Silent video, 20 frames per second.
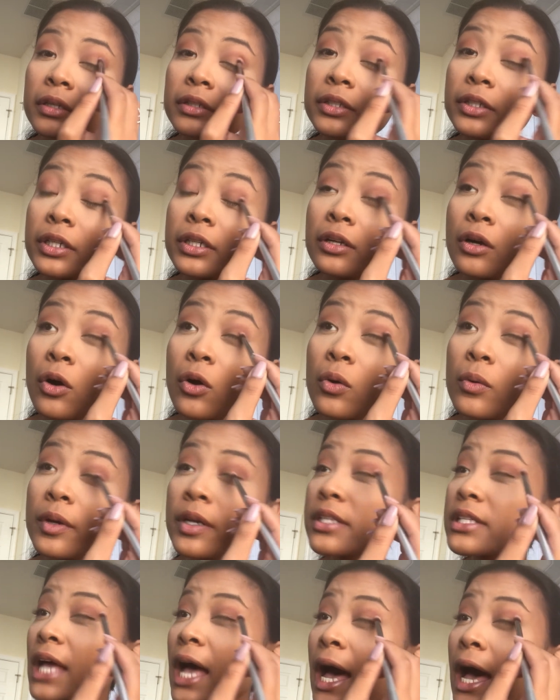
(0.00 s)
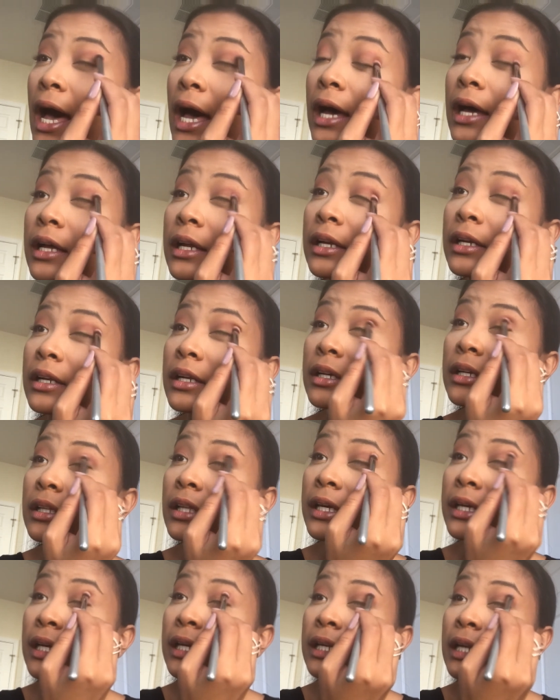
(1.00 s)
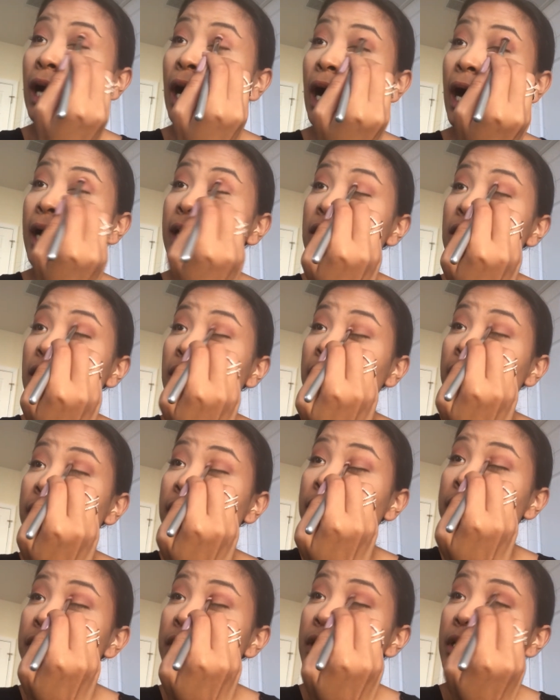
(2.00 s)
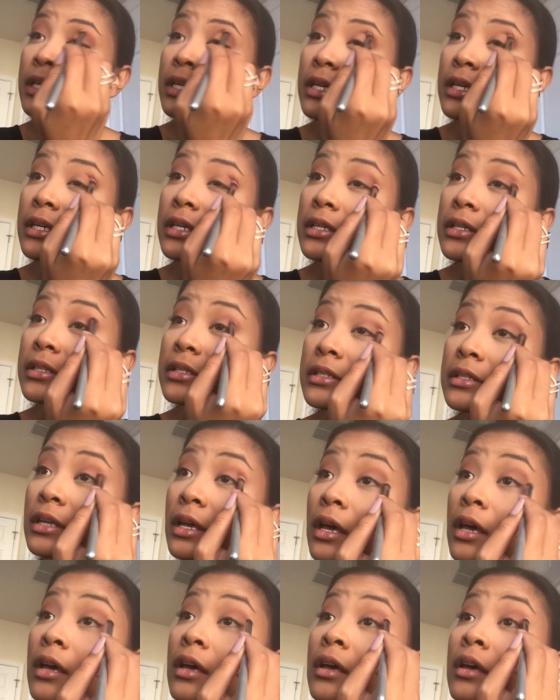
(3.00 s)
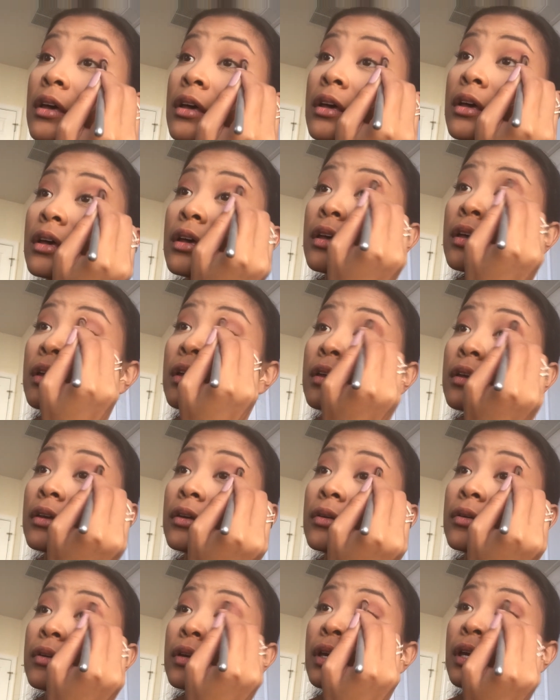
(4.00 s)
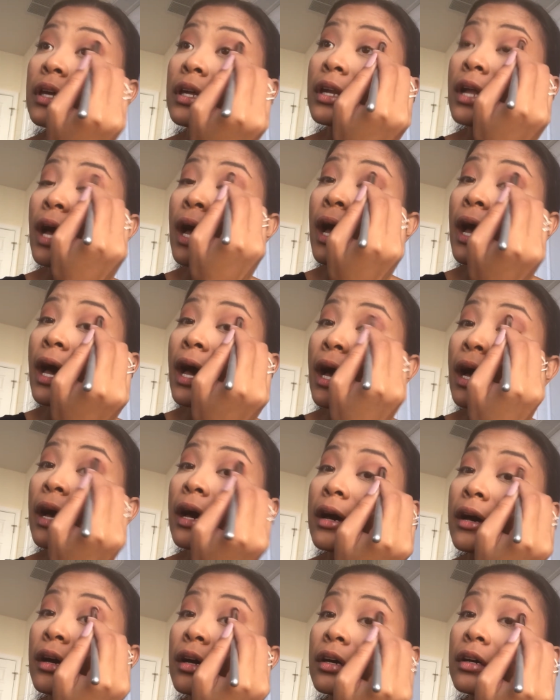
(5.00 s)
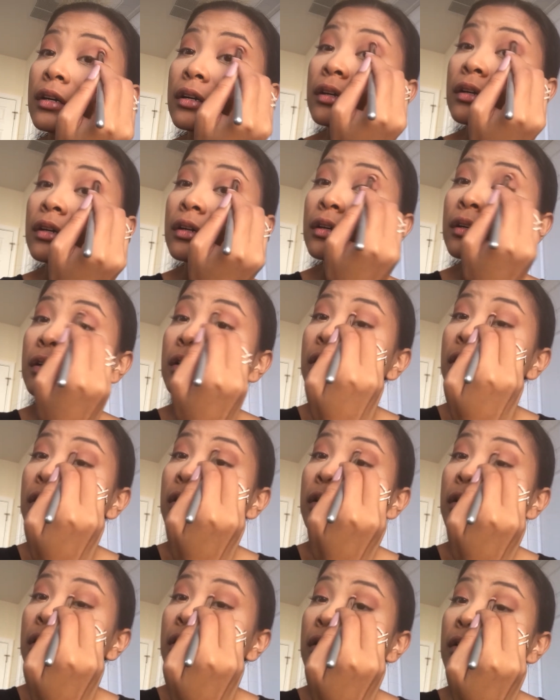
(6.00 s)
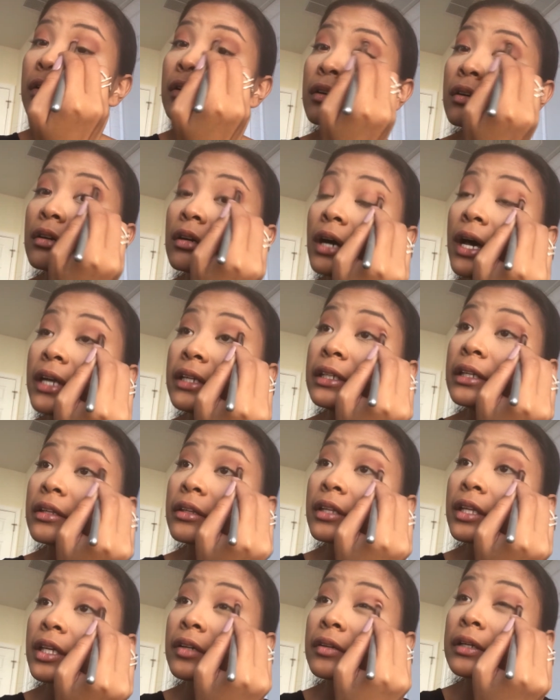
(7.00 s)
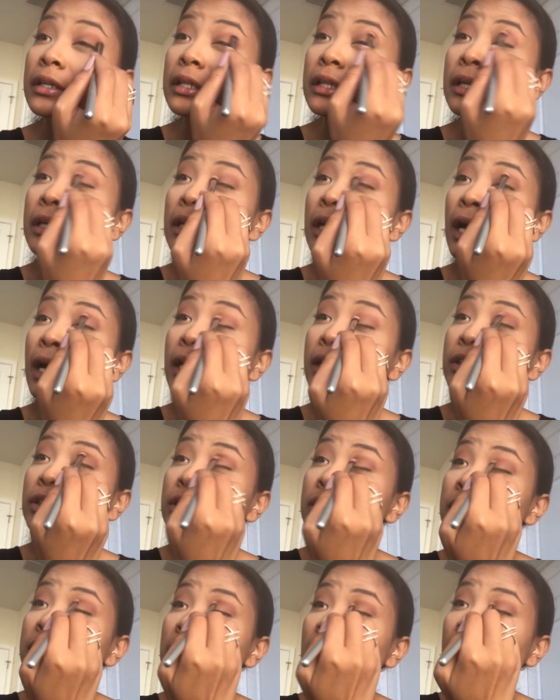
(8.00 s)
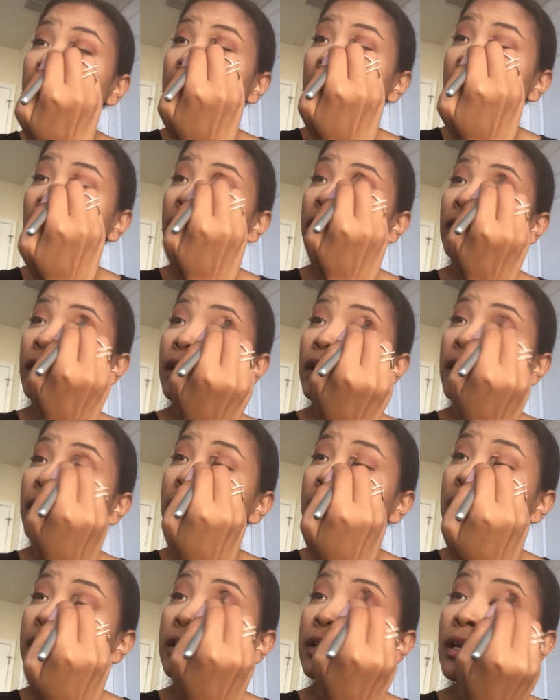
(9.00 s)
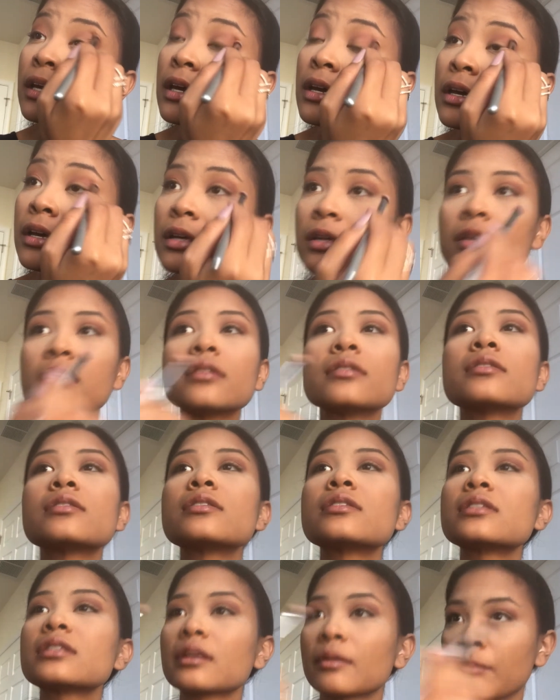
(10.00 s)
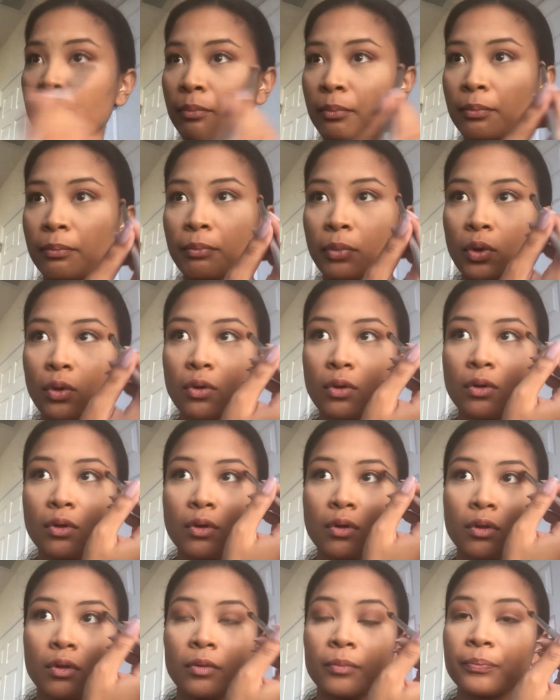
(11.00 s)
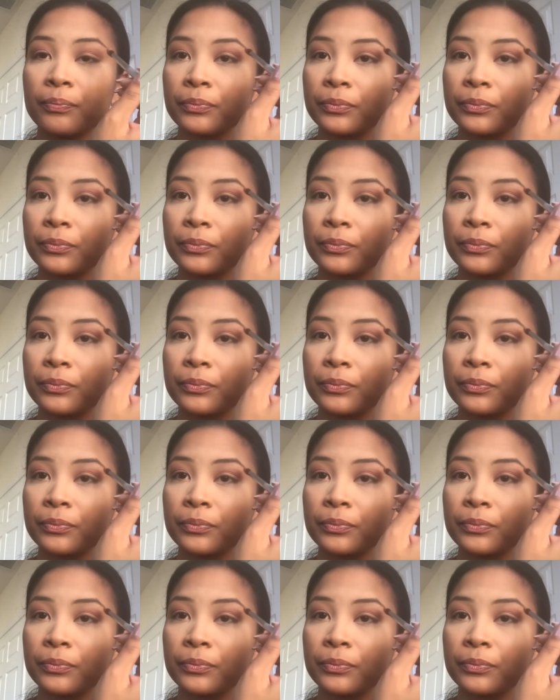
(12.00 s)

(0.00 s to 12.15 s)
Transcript: And you can always add like an eyeliner to this. You can add anything really. I just like a very simple